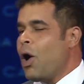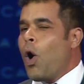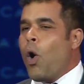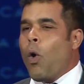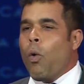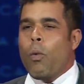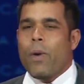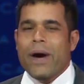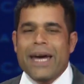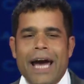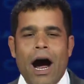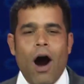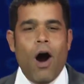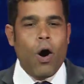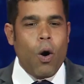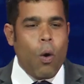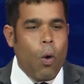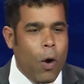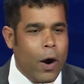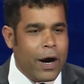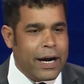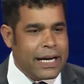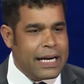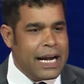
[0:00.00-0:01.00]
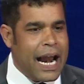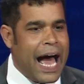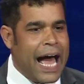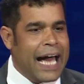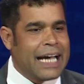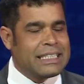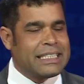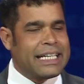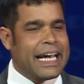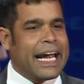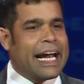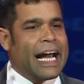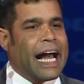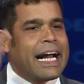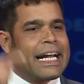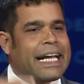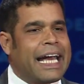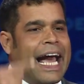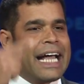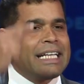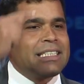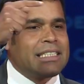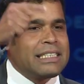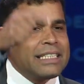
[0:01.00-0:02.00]
We are organizing
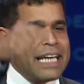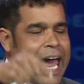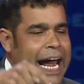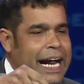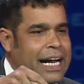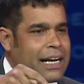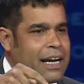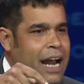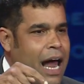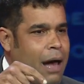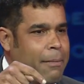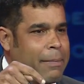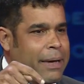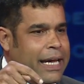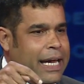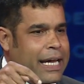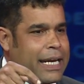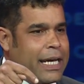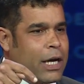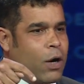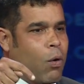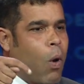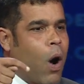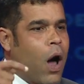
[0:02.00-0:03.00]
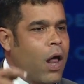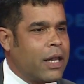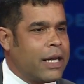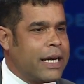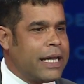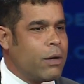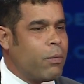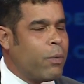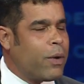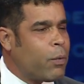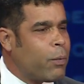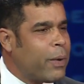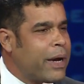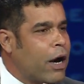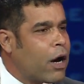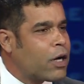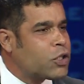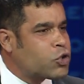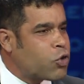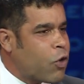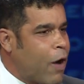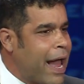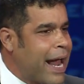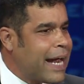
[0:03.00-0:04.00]
against economic inequality when we are
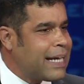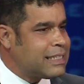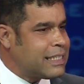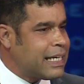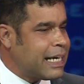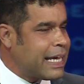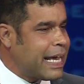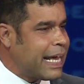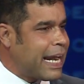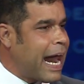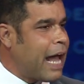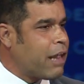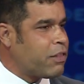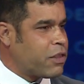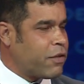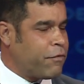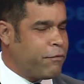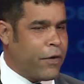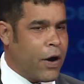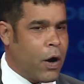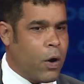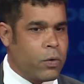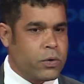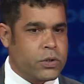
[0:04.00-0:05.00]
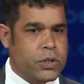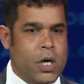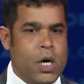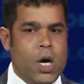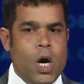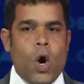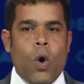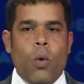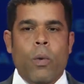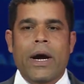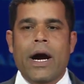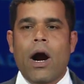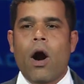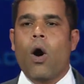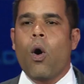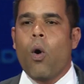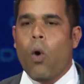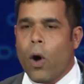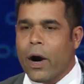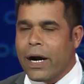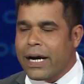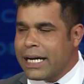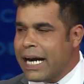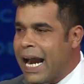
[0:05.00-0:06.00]
trying to get out the vote. We are
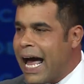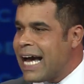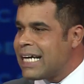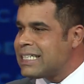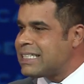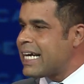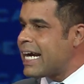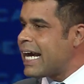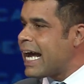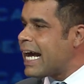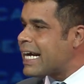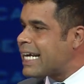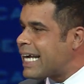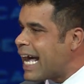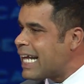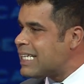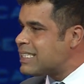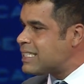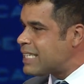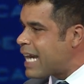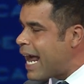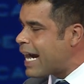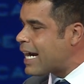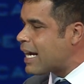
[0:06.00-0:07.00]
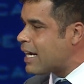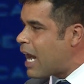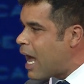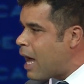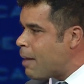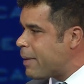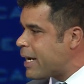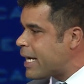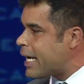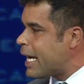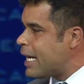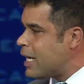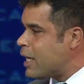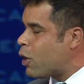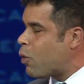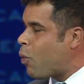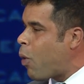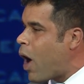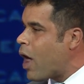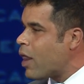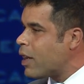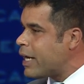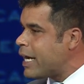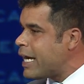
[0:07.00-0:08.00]
organizing against economic
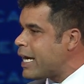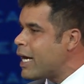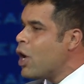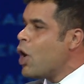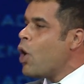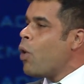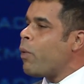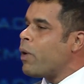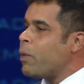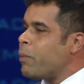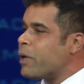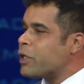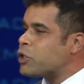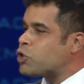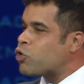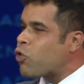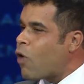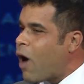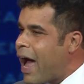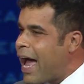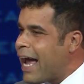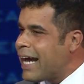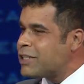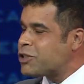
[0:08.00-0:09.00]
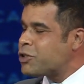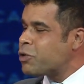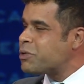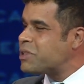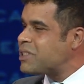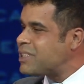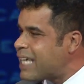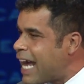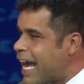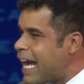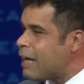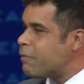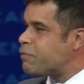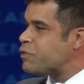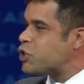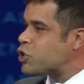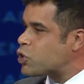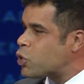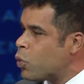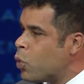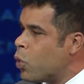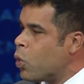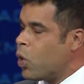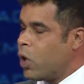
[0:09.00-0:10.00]
inequality when we're trying to save
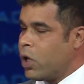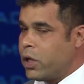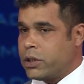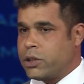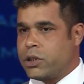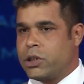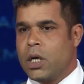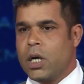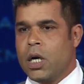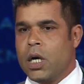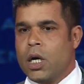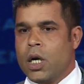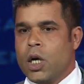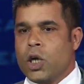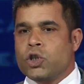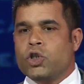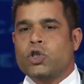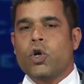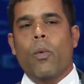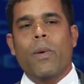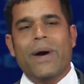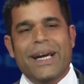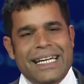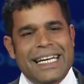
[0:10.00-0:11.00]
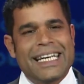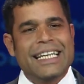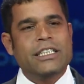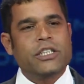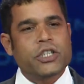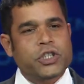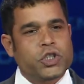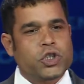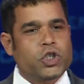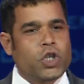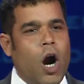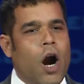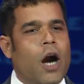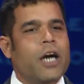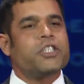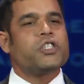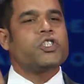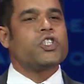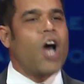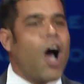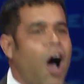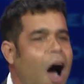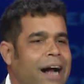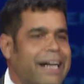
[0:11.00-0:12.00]
schools. So we need to start
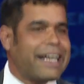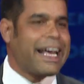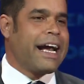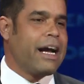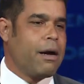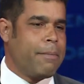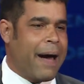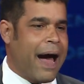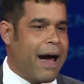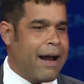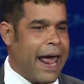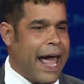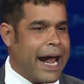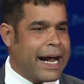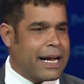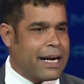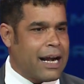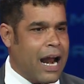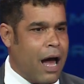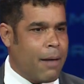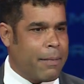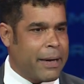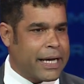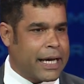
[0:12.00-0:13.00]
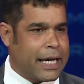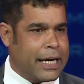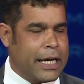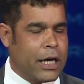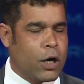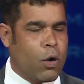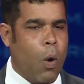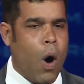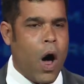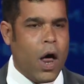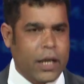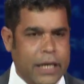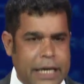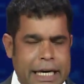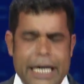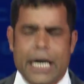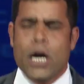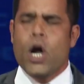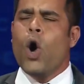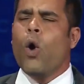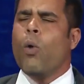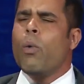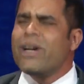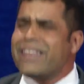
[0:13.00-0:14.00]
talking about economic inequality
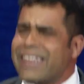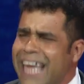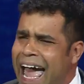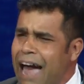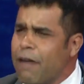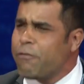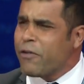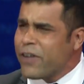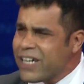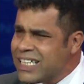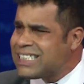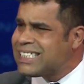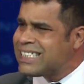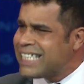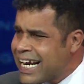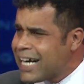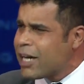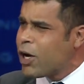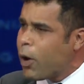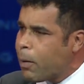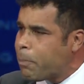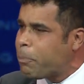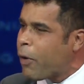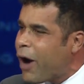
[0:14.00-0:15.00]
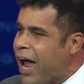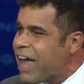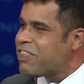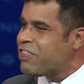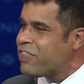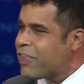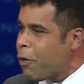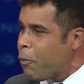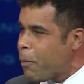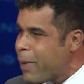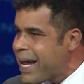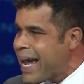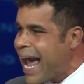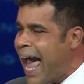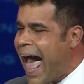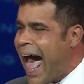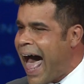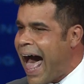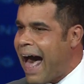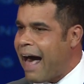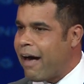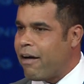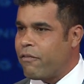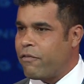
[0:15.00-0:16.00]
with every single breath that we
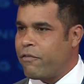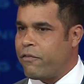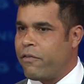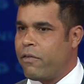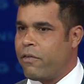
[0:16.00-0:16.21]
have.